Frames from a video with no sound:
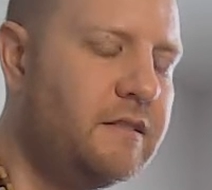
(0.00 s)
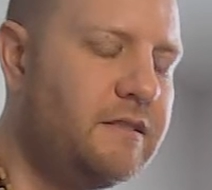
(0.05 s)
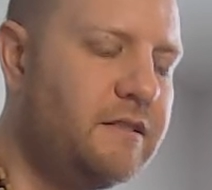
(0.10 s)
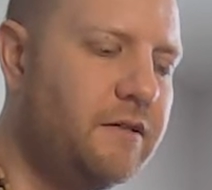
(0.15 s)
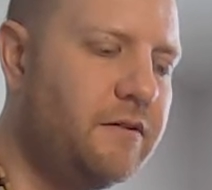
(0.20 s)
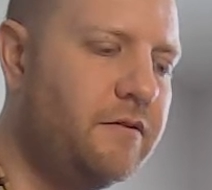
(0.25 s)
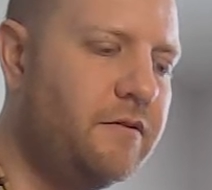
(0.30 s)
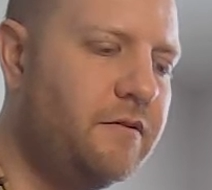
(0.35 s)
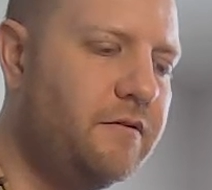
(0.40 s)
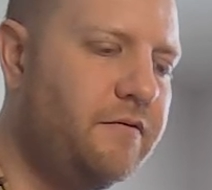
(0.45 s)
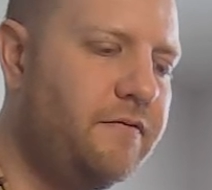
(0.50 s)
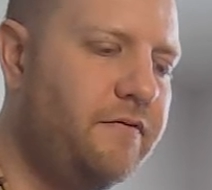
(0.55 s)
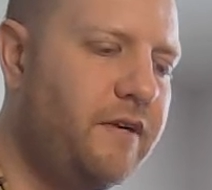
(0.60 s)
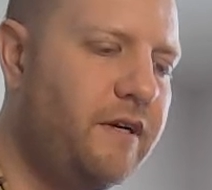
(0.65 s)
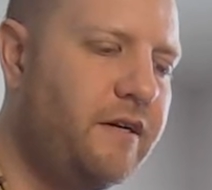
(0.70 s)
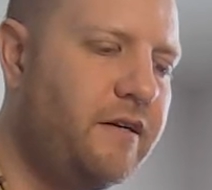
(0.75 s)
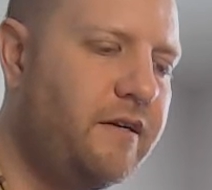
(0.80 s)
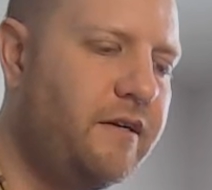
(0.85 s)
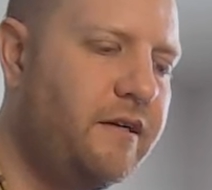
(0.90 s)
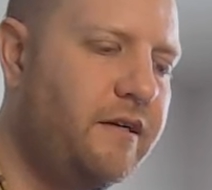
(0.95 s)
So
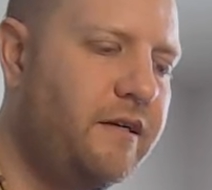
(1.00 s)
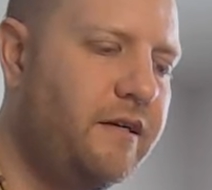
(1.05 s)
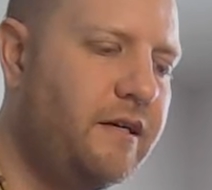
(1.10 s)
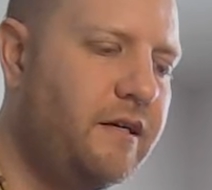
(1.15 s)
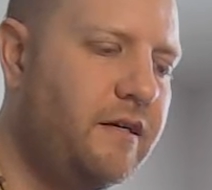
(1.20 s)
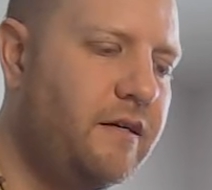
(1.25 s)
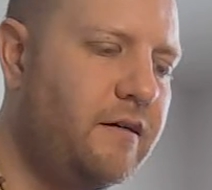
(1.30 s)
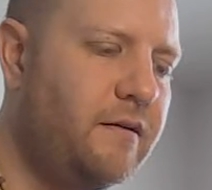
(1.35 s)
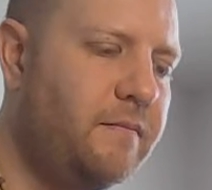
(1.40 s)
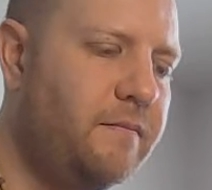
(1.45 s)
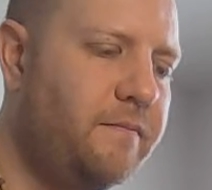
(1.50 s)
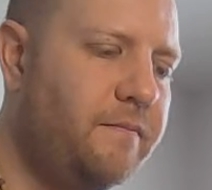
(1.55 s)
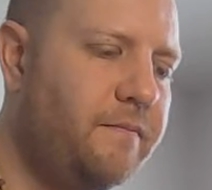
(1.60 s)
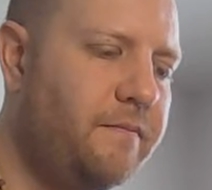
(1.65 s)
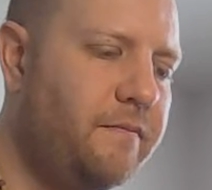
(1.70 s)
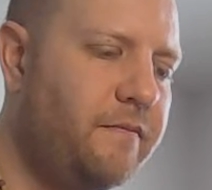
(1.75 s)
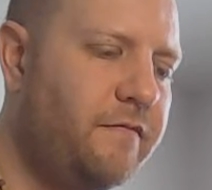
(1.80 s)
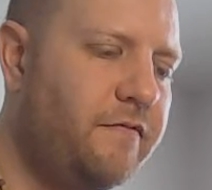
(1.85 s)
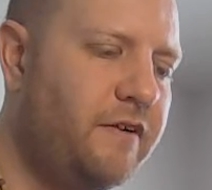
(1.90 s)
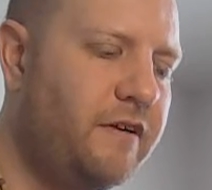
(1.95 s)
very
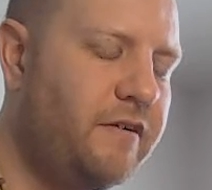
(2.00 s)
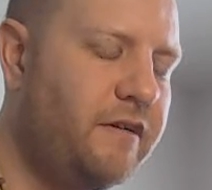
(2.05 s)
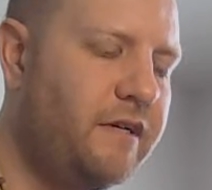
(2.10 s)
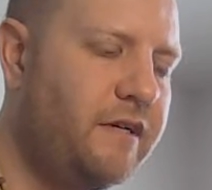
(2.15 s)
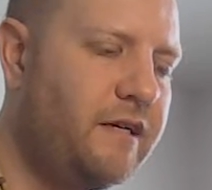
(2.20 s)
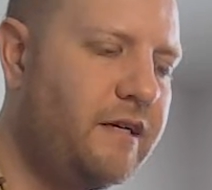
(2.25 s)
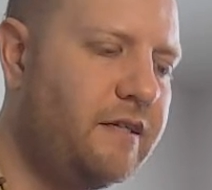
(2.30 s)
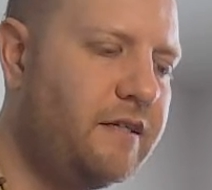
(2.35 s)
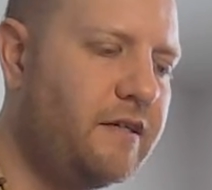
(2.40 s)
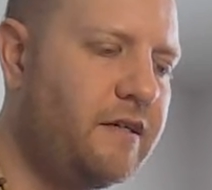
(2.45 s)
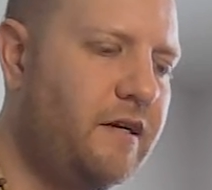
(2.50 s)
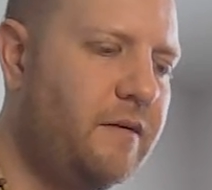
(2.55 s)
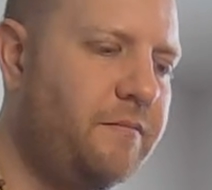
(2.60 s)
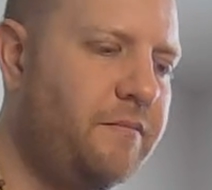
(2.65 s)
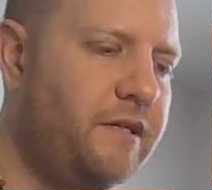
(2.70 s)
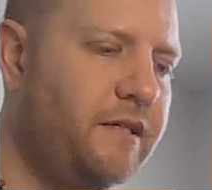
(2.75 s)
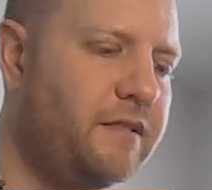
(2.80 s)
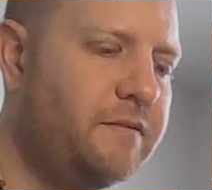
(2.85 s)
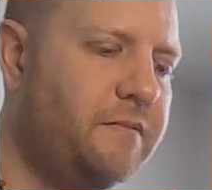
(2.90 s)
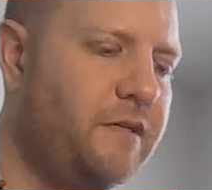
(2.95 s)
kind of
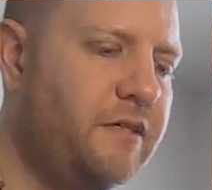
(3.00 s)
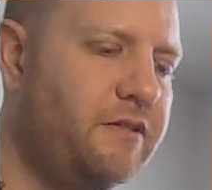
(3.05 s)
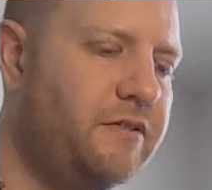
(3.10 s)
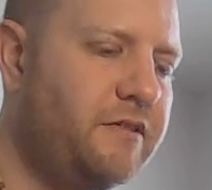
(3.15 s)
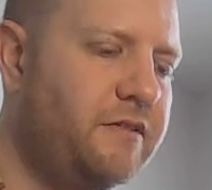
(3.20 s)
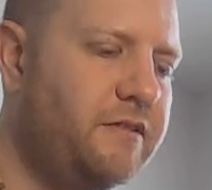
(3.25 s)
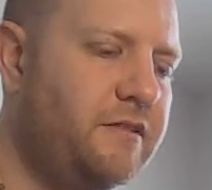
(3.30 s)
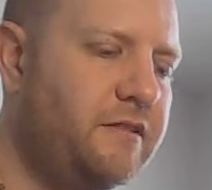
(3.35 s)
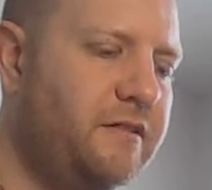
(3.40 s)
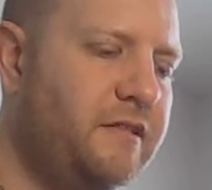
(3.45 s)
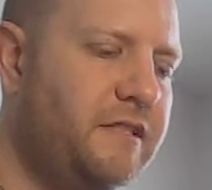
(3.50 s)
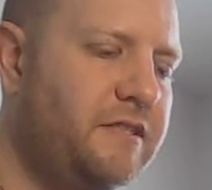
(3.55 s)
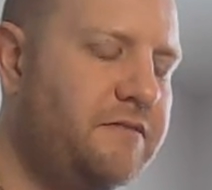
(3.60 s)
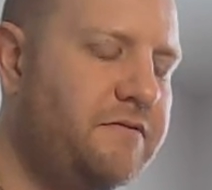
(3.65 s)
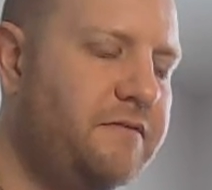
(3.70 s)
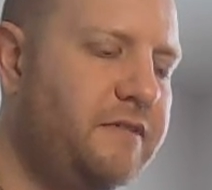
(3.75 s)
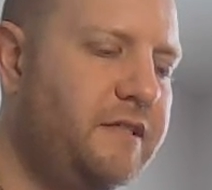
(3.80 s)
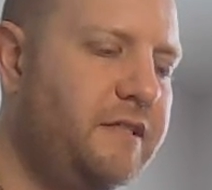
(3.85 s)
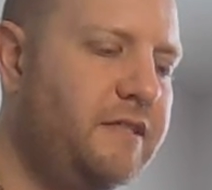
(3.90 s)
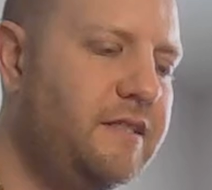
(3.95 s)
complex mantra. So let's
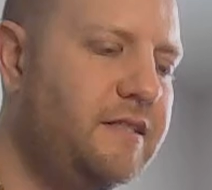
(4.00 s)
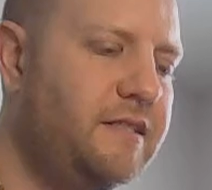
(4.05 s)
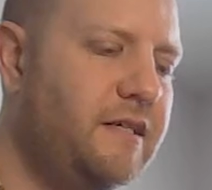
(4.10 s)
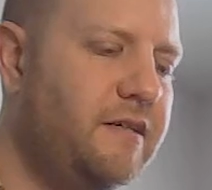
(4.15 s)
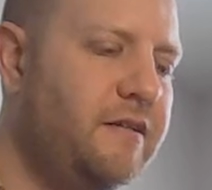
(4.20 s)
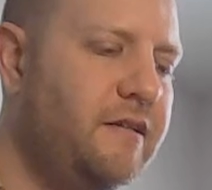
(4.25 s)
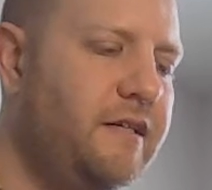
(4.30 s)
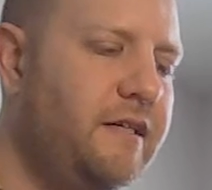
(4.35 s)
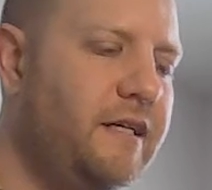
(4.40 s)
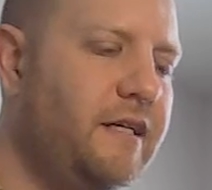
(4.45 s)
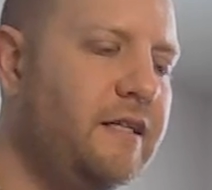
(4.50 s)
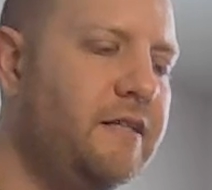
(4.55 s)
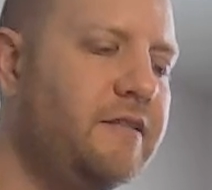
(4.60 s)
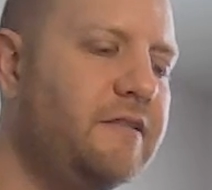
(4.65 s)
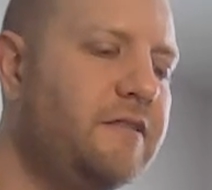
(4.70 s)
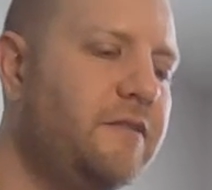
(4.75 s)
read this out again.